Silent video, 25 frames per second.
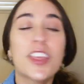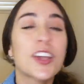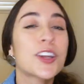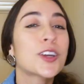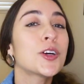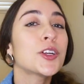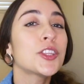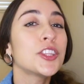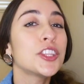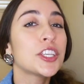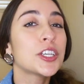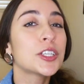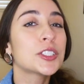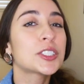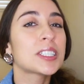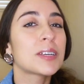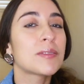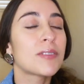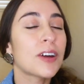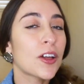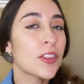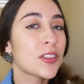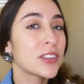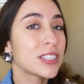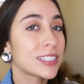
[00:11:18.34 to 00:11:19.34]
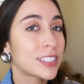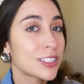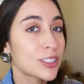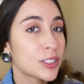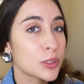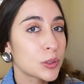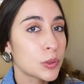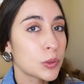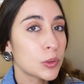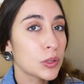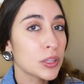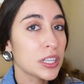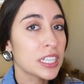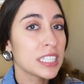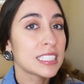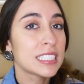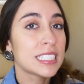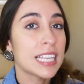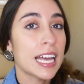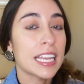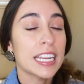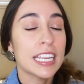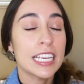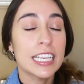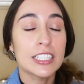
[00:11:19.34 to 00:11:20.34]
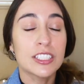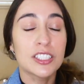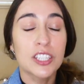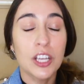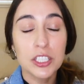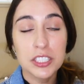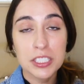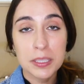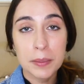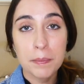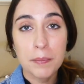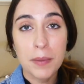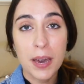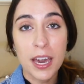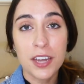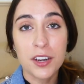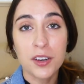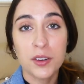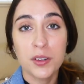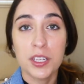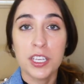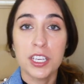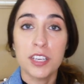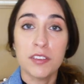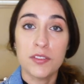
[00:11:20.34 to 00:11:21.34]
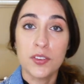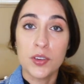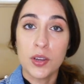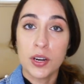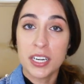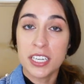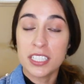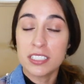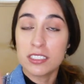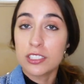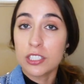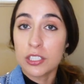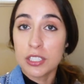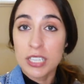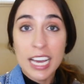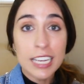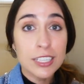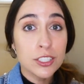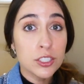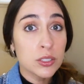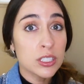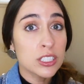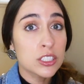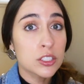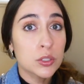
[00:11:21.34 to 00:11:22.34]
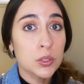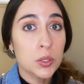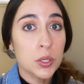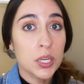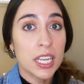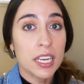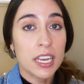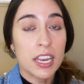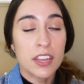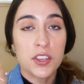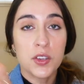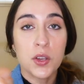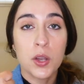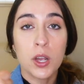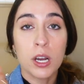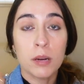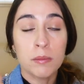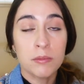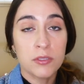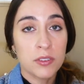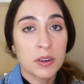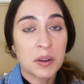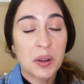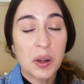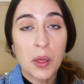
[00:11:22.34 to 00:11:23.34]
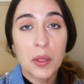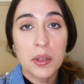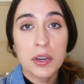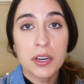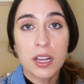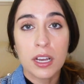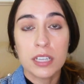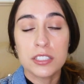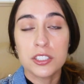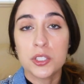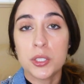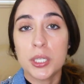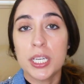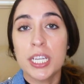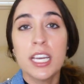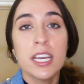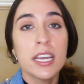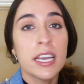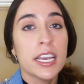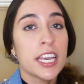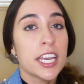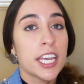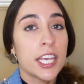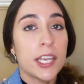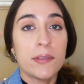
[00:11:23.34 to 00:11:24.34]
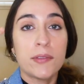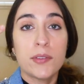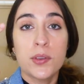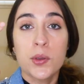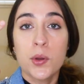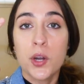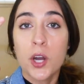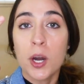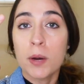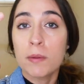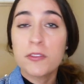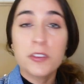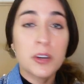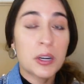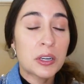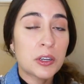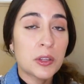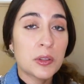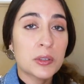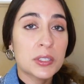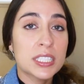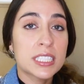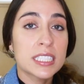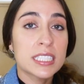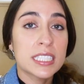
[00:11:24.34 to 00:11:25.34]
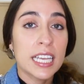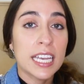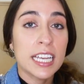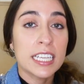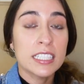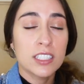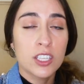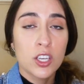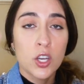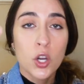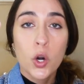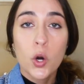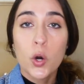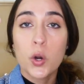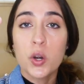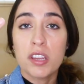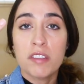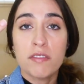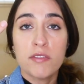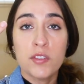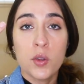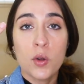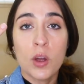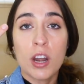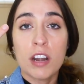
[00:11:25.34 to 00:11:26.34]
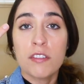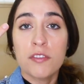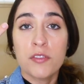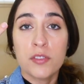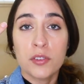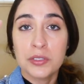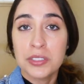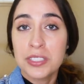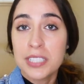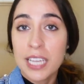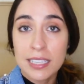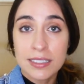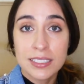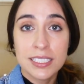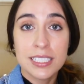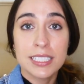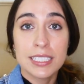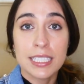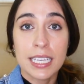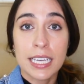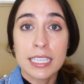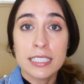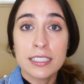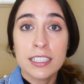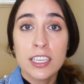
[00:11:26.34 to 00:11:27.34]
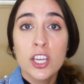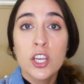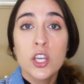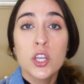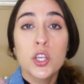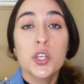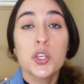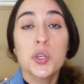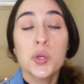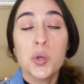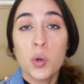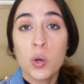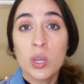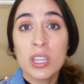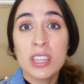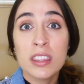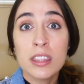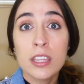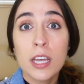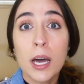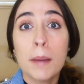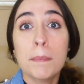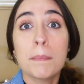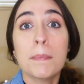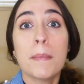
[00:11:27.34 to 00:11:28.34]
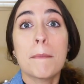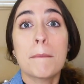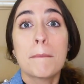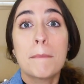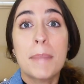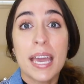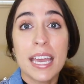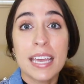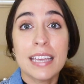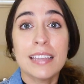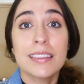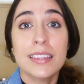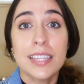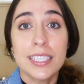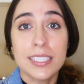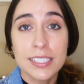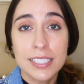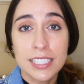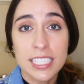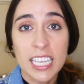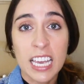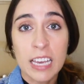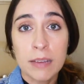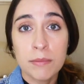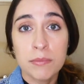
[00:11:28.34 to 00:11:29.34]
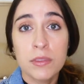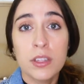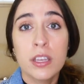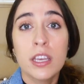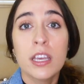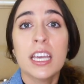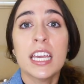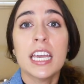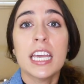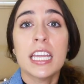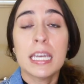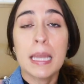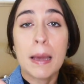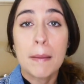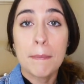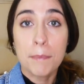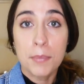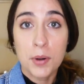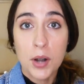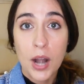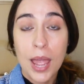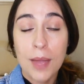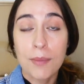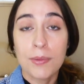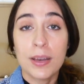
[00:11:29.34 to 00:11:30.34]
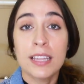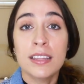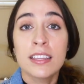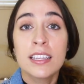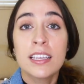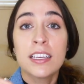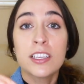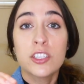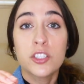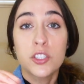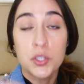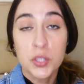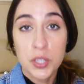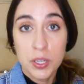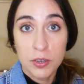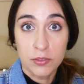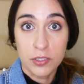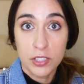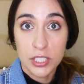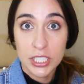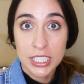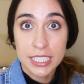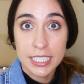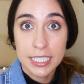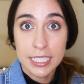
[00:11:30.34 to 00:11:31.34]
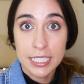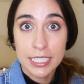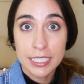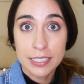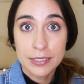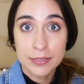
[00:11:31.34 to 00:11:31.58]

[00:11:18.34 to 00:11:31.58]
The good news about this school is that it doesn't matter if you're an international student and you come from another country, if you come from another state, or if you are from that state. You end up paying the same in a private university.